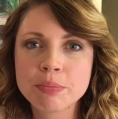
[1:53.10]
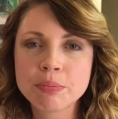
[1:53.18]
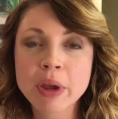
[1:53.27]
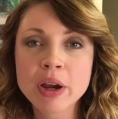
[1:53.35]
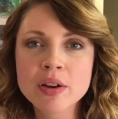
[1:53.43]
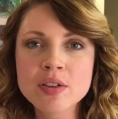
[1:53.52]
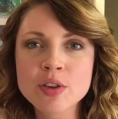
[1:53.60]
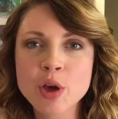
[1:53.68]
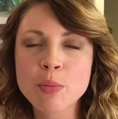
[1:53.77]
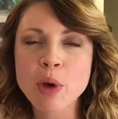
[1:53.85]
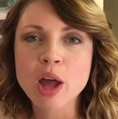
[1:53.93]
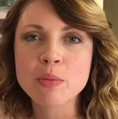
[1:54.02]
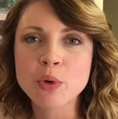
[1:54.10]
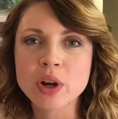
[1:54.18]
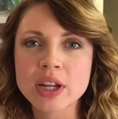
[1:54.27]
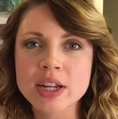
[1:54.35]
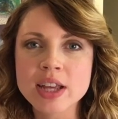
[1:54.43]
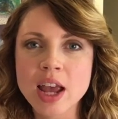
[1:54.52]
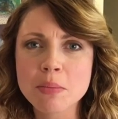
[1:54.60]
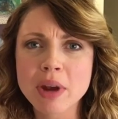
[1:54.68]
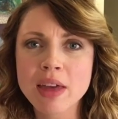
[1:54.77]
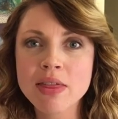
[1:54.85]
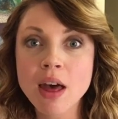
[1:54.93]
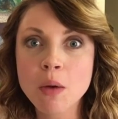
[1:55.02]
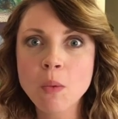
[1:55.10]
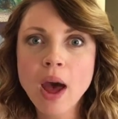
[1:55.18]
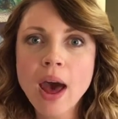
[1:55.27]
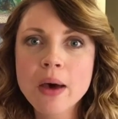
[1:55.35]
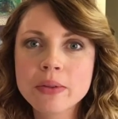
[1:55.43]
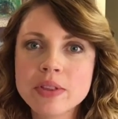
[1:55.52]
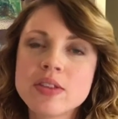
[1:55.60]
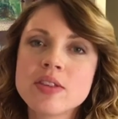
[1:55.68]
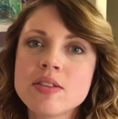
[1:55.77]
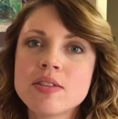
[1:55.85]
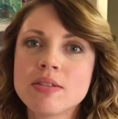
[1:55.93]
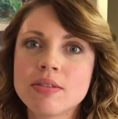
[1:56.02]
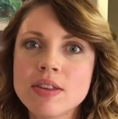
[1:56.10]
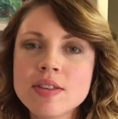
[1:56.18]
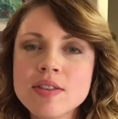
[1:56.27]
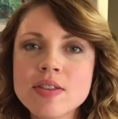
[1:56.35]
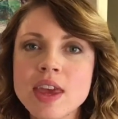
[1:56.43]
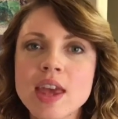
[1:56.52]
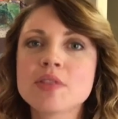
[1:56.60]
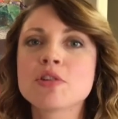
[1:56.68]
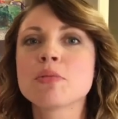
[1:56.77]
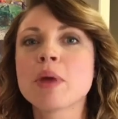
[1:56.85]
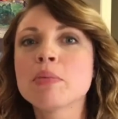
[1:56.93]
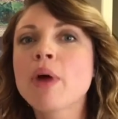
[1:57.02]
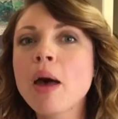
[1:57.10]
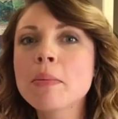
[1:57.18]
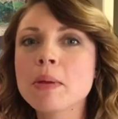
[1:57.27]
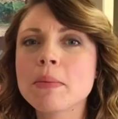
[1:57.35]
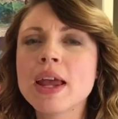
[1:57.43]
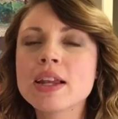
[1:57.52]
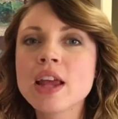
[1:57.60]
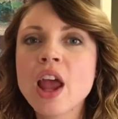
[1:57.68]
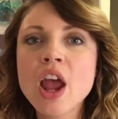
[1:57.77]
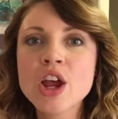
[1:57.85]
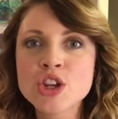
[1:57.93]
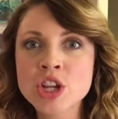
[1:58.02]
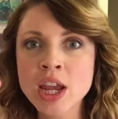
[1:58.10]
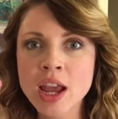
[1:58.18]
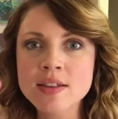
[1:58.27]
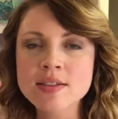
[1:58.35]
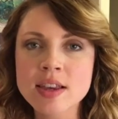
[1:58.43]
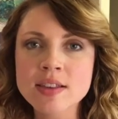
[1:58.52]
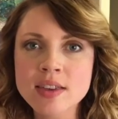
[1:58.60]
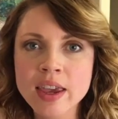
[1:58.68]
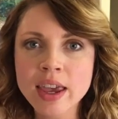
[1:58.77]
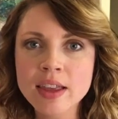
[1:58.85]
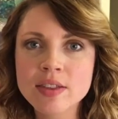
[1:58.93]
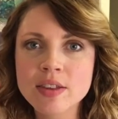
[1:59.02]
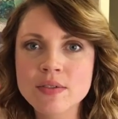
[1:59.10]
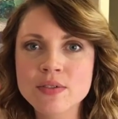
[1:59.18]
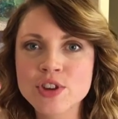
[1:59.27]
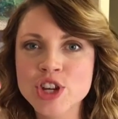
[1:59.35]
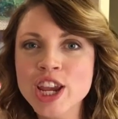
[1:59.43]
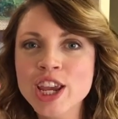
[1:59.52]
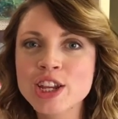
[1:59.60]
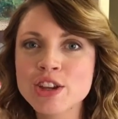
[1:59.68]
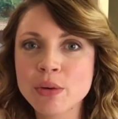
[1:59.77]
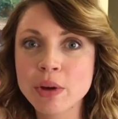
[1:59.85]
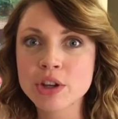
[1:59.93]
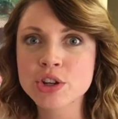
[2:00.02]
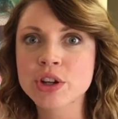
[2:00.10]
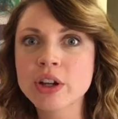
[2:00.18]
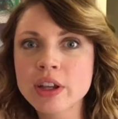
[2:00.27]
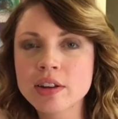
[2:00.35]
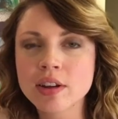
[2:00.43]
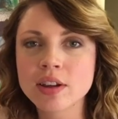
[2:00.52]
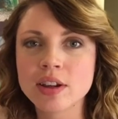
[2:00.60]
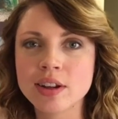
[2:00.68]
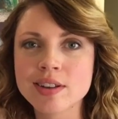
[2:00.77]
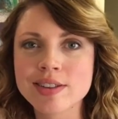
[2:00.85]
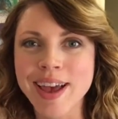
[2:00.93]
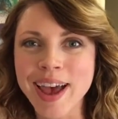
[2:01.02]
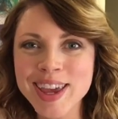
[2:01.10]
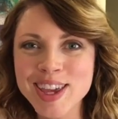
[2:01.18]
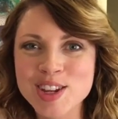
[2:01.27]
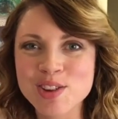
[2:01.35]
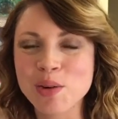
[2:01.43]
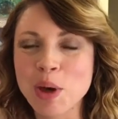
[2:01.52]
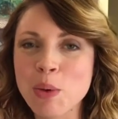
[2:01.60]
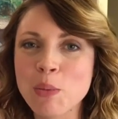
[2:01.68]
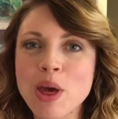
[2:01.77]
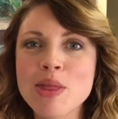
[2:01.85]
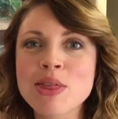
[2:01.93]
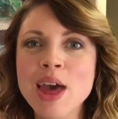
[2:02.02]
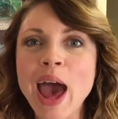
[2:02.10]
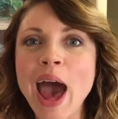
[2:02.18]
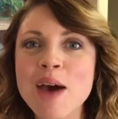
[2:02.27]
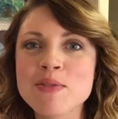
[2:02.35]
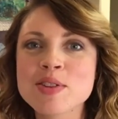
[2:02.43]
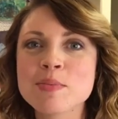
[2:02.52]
Periscope on morning time, and I thought, wow, this is the answer to my problem. And she has 6 kids. If she can do it, surely to goodness I can do it with half as